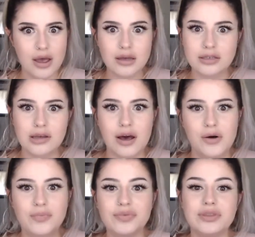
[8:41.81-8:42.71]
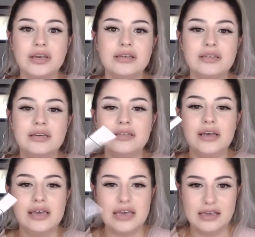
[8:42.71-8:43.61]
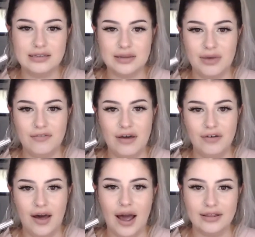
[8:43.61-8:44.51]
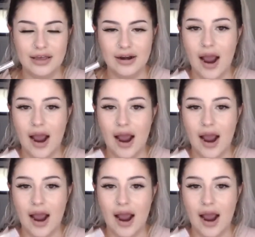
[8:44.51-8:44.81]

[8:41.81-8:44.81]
So this is like easily my favorite eyeliner.